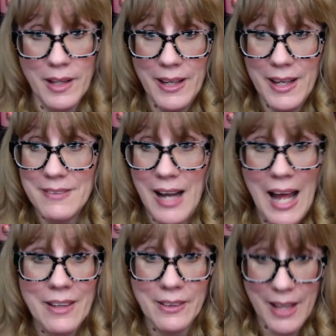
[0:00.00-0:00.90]
Like I said,
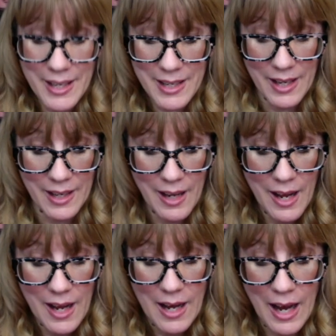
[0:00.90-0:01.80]
I like it,
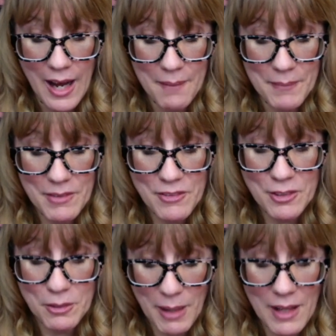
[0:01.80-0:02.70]
um, it
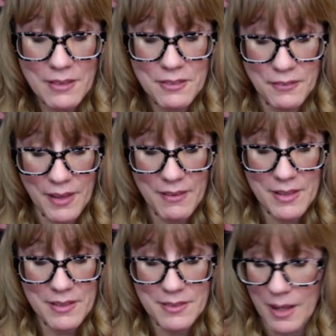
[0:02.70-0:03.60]
smells
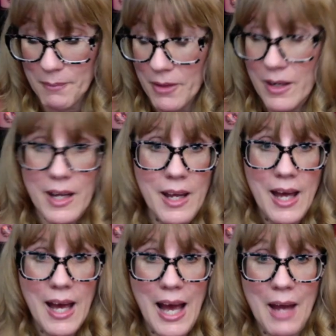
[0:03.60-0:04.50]
very summery.
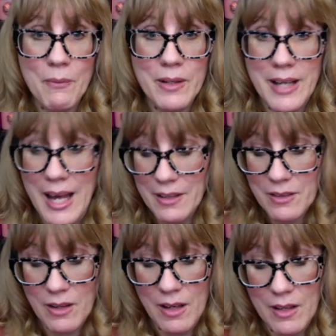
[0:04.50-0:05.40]
I would not
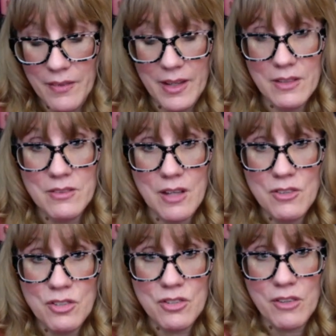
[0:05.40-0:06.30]
call this a
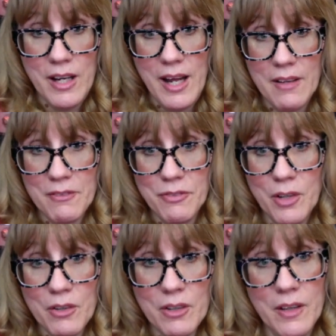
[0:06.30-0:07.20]
straight on
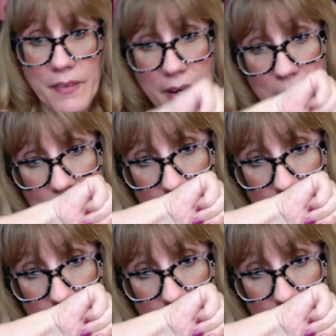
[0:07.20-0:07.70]
floral though.